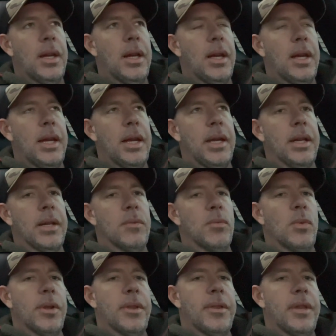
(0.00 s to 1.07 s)
And
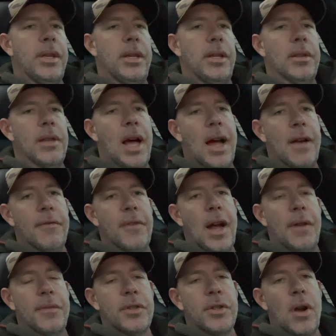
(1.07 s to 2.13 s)
with the live
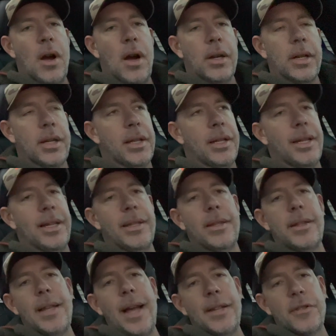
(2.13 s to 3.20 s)
valve shock,
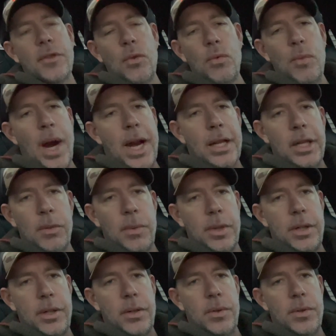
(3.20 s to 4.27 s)
that's greatly
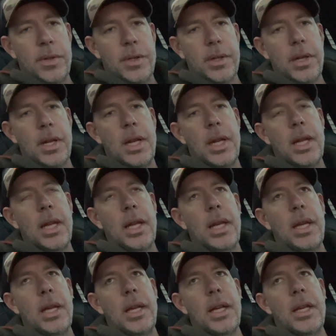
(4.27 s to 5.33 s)
reduced.
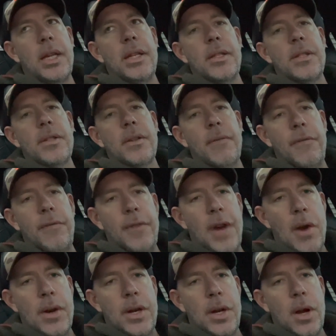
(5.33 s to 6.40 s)
It is
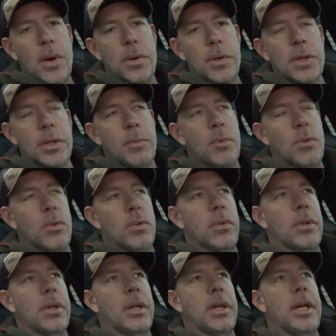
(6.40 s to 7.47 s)
very noticeable,
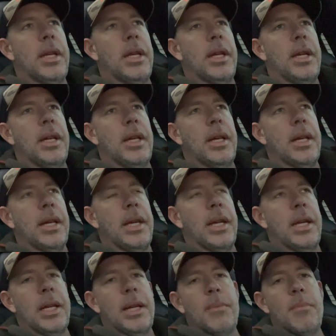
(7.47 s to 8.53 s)

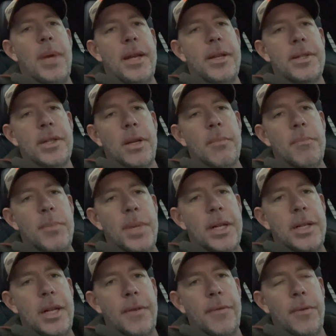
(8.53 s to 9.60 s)
and it makes a
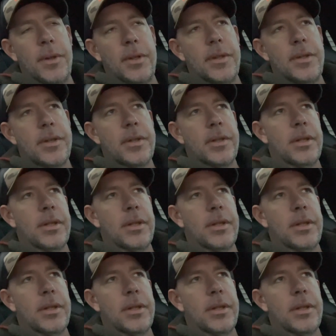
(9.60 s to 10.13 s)
big difference